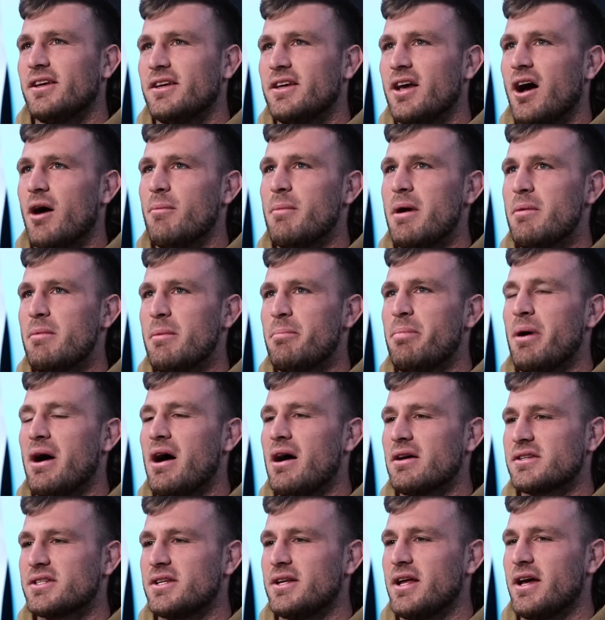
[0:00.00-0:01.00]
I remember
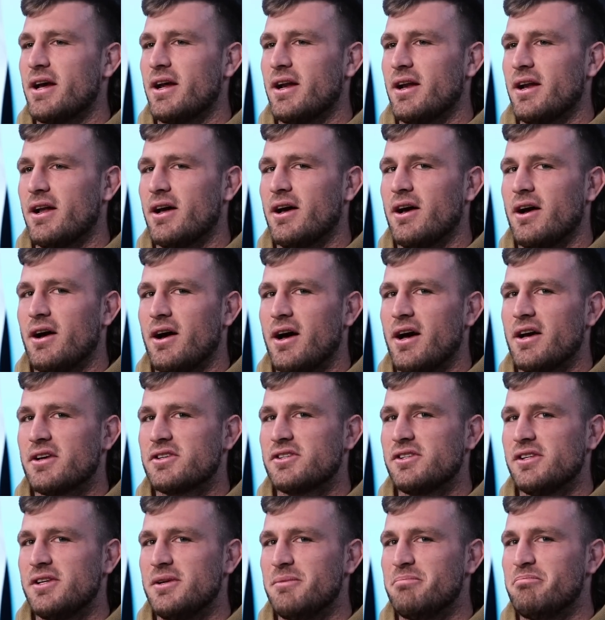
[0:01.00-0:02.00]
passing out. I
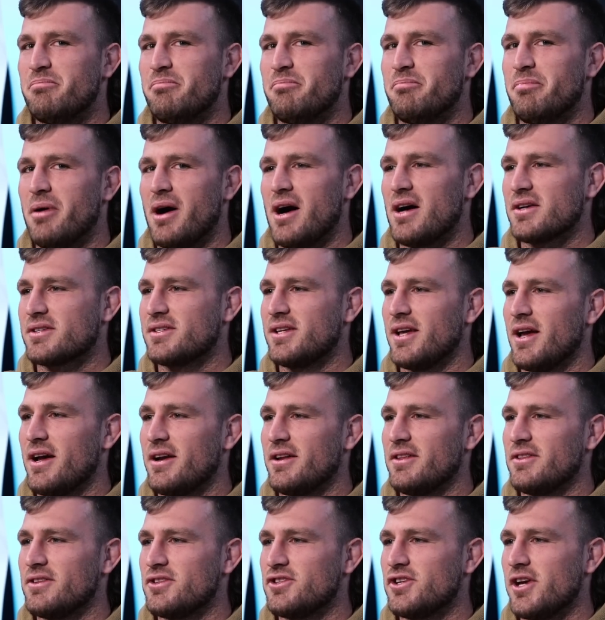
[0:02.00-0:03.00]
actually passed out in
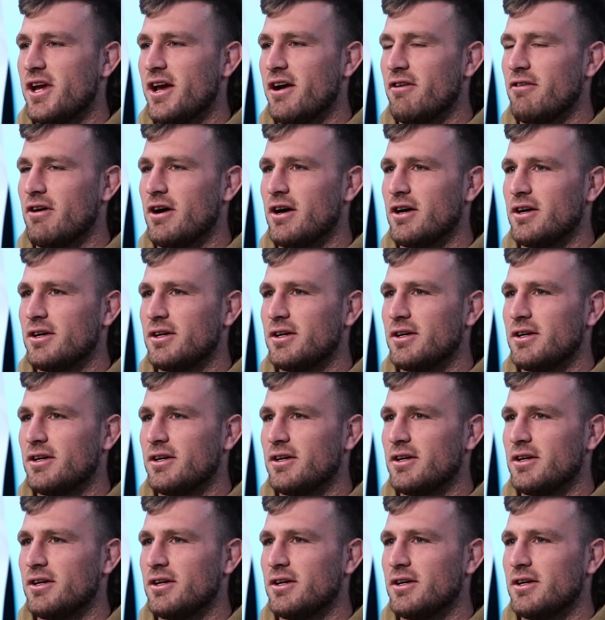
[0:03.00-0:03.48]
the shower.